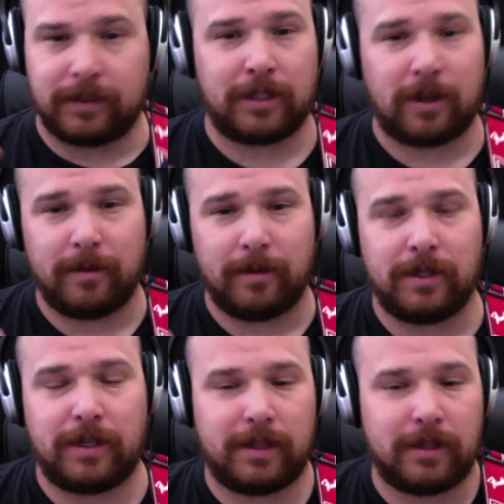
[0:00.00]
guitar
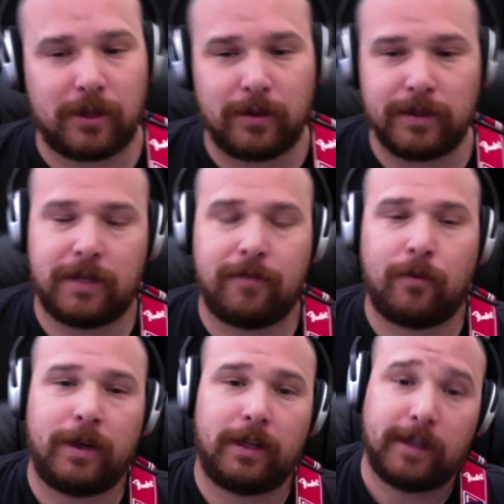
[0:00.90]
music, there's always a
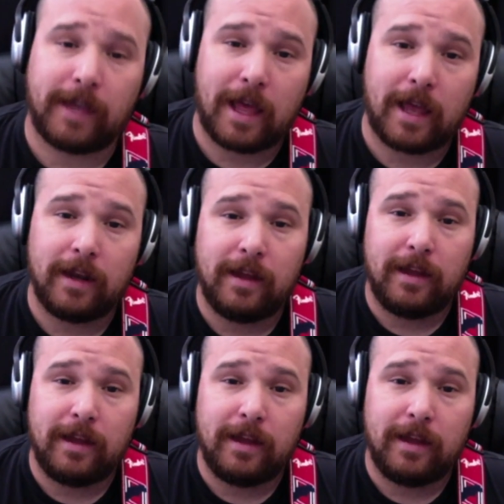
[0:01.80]
different way to look at.